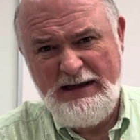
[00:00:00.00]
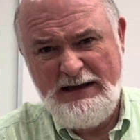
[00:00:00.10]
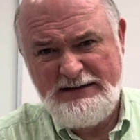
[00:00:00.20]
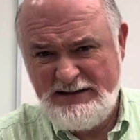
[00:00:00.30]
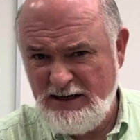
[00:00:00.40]

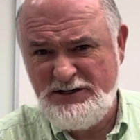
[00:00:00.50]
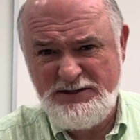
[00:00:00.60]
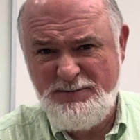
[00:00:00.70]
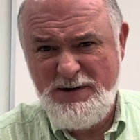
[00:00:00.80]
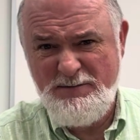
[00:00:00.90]
instead of
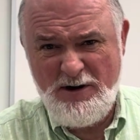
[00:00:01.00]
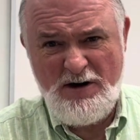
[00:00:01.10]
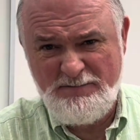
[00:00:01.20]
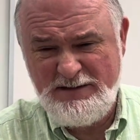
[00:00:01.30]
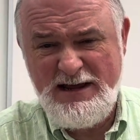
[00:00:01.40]
just being
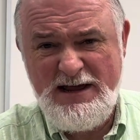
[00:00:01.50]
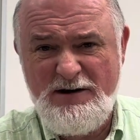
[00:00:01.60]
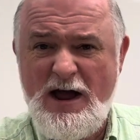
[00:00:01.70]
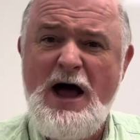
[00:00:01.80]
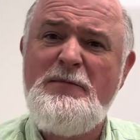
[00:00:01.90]
better off
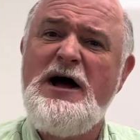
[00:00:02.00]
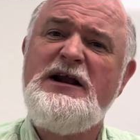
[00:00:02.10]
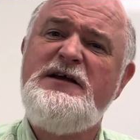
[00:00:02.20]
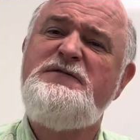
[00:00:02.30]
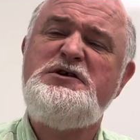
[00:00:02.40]
dead, how
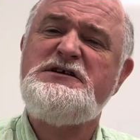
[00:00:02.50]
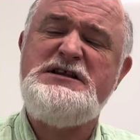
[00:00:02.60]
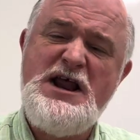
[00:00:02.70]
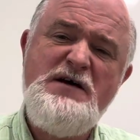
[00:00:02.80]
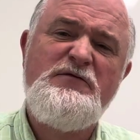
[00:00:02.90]
about if you just
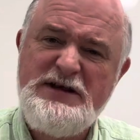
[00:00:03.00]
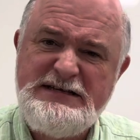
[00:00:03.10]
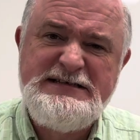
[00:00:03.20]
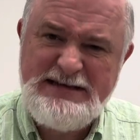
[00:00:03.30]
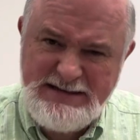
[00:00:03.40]
never
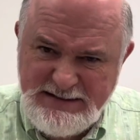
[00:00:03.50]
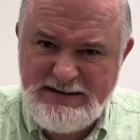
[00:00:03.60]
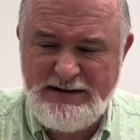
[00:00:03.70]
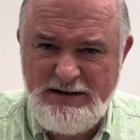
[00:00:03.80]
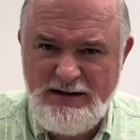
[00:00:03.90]

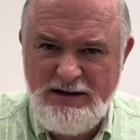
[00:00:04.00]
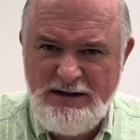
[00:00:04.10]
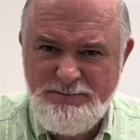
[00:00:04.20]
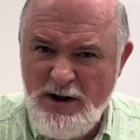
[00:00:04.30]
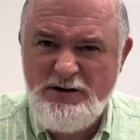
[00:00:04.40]
existed?
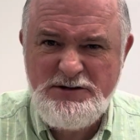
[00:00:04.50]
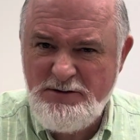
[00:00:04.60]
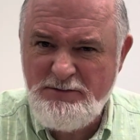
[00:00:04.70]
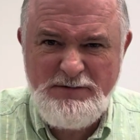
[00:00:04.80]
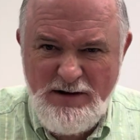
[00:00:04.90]
Better
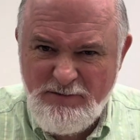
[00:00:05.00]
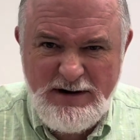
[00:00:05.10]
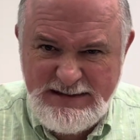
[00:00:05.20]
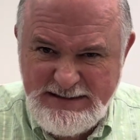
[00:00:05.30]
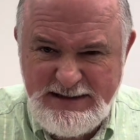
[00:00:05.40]
to have never
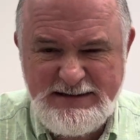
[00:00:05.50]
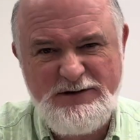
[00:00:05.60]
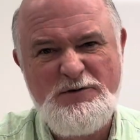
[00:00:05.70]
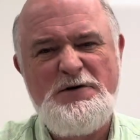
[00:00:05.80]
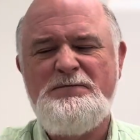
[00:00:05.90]

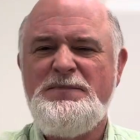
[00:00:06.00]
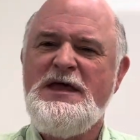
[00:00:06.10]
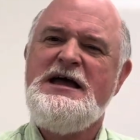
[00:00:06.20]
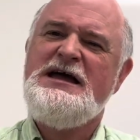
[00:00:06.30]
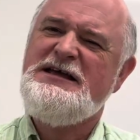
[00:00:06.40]
existed. Well,
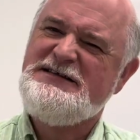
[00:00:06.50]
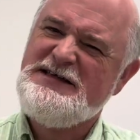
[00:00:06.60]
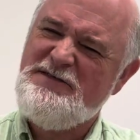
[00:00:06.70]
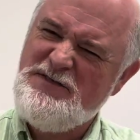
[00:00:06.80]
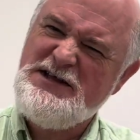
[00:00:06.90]
you
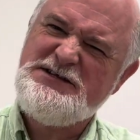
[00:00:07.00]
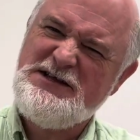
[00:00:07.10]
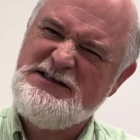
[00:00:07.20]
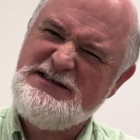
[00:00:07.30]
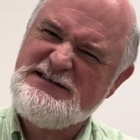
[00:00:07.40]
see,
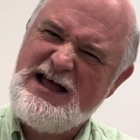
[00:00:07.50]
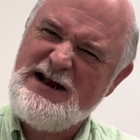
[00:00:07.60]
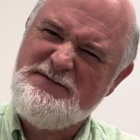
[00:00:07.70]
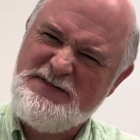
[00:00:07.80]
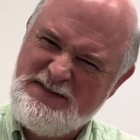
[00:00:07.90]
eventually this
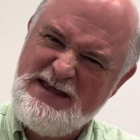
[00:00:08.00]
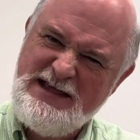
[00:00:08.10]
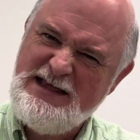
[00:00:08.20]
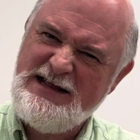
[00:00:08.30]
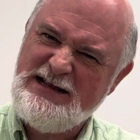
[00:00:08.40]
kind of
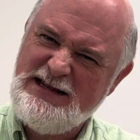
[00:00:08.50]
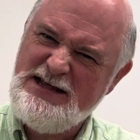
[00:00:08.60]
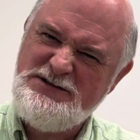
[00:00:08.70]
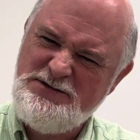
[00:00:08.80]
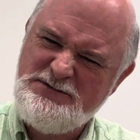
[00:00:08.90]
thinking, it
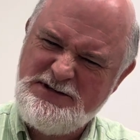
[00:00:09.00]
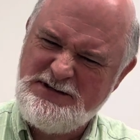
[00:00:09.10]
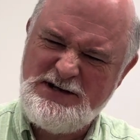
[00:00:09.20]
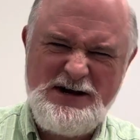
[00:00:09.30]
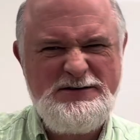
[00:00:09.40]
leads you to
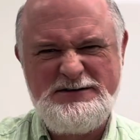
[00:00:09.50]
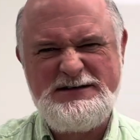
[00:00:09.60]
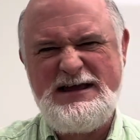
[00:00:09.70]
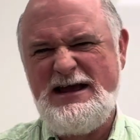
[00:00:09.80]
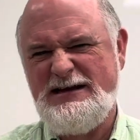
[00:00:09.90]
the
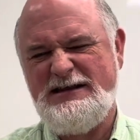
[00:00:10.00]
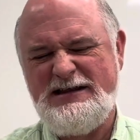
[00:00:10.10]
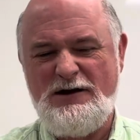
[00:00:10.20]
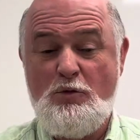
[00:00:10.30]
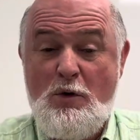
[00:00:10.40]
understanding
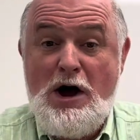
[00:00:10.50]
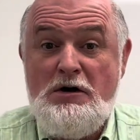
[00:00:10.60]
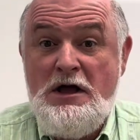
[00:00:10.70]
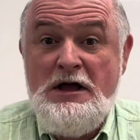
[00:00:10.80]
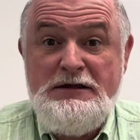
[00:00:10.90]
that
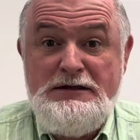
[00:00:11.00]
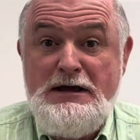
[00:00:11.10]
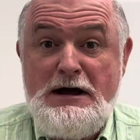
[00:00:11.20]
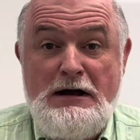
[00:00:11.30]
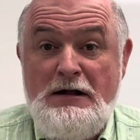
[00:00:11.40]
while,
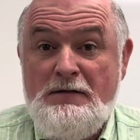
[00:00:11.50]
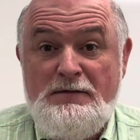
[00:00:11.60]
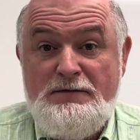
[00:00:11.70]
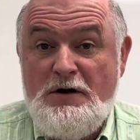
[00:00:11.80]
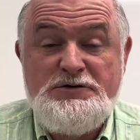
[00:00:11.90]
yeah,
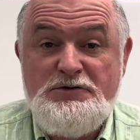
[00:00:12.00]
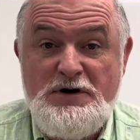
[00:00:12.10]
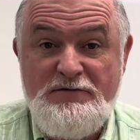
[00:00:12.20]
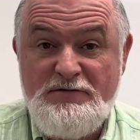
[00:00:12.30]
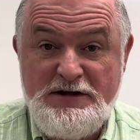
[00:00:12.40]
those who
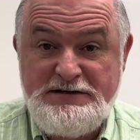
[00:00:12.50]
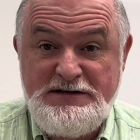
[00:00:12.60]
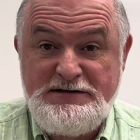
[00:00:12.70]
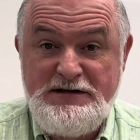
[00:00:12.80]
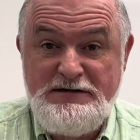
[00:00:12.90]
never
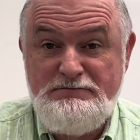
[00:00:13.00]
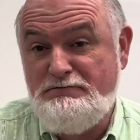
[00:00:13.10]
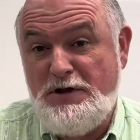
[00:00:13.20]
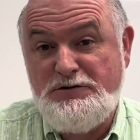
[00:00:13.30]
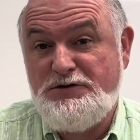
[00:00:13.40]
existed,
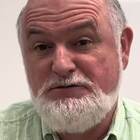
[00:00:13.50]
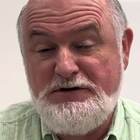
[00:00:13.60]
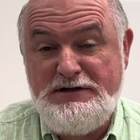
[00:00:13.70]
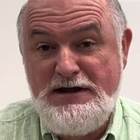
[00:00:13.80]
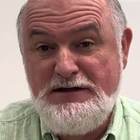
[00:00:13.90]
those who are
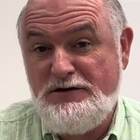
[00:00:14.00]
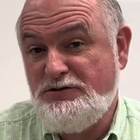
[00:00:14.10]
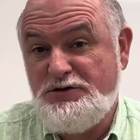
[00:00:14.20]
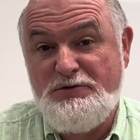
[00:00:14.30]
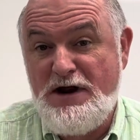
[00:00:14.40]
dead,
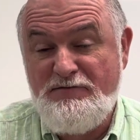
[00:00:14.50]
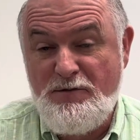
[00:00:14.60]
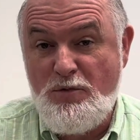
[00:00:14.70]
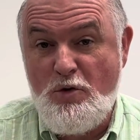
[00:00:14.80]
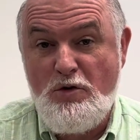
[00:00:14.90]
those who were never
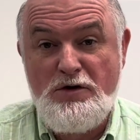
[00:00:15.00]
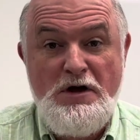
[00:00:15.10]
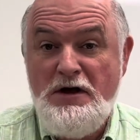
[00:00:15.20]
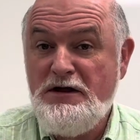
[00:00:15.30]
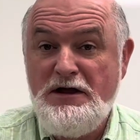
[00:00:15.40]
born,
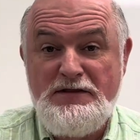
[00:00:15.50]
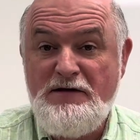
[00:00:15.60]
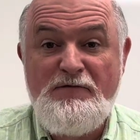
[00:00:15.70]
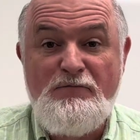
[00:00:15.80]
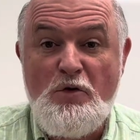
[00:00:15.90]
yeah,
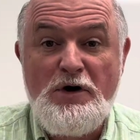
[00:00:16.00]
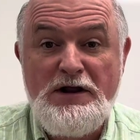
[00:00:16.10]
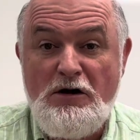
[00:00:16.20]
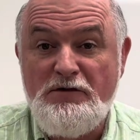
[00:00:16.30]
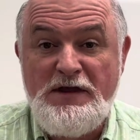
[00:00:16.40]
they've
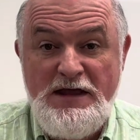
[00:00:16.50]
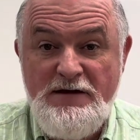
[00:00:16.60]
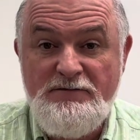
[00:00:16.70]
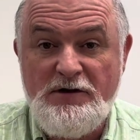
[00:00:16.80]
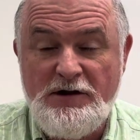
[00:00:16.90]
avoided all the
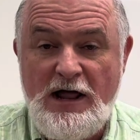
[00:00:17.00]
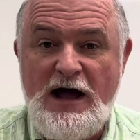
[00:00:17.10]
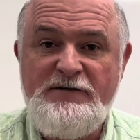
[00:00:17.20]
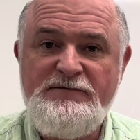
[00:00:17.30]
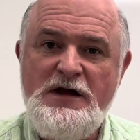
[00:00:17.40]
evil in
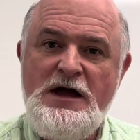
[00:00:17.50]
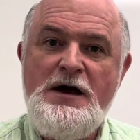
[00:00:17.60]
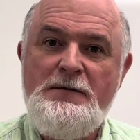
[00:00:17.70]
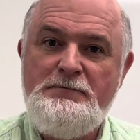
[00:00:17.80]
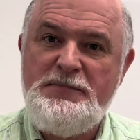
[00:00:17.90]
life.
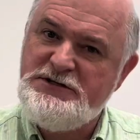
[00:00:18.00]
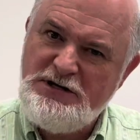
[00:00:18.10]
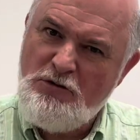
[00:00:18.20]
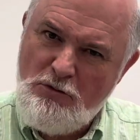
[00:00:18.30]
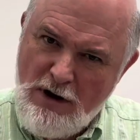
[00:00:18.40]
But you
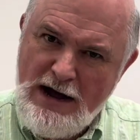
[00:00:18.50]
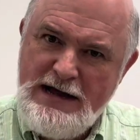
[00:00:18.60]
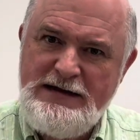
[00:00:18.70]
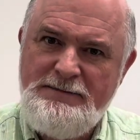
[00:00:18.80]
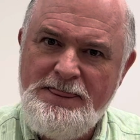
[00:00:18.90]
know
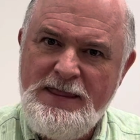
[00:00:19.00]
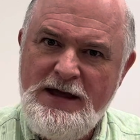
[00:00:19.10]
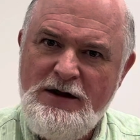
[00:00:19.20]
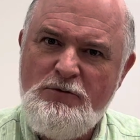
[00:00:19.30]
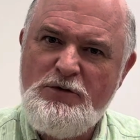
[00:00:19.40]
what?
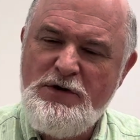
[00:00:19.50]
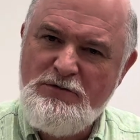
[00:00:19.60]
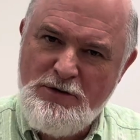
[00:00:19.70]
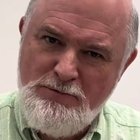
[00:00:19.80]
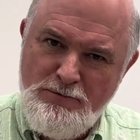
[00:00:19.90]
When we
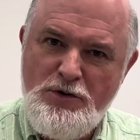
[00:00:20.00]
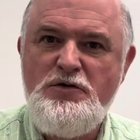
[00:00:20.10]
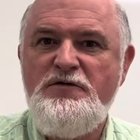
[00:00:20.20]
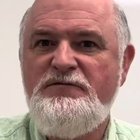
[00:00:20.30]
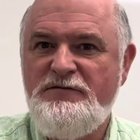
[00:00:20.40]

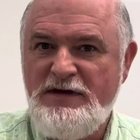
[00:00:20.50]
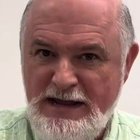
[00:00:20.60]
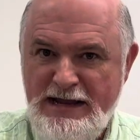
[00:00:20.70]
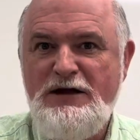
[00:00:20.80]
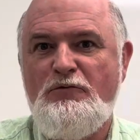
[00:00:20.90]
remove
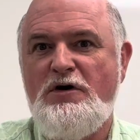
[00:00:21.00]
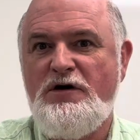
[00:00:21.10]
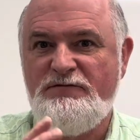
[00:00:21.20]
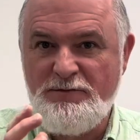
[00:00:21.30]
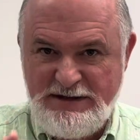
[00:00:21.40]

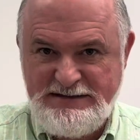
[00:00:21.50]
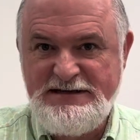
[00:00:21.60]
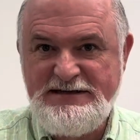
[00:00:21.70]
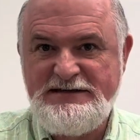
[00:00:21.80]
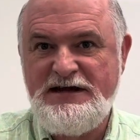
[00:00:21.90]
anyone from
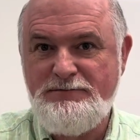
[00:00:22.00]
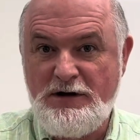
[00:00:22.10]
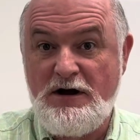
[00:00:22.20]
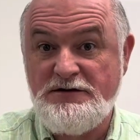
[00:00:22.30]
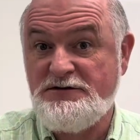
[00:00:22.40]
existing
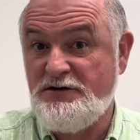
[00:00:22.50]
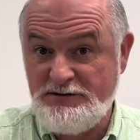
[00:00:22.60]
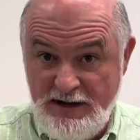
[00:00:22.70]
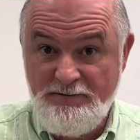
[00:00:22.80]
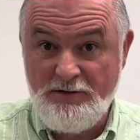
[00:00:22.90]
because
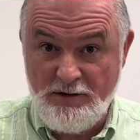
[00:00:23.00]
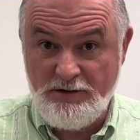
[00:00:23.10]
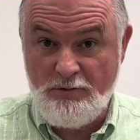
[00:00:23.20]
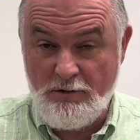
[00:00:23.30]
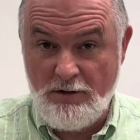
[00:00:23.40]
there's evil in
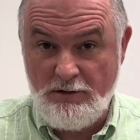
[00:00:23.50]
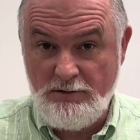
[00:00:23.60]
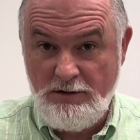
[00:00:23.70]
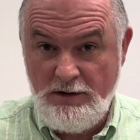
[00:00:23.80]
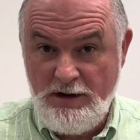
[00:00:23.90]
the
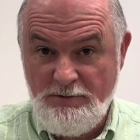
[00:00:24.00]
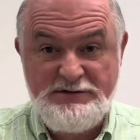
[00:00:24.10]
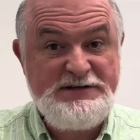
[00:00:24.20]
world, and we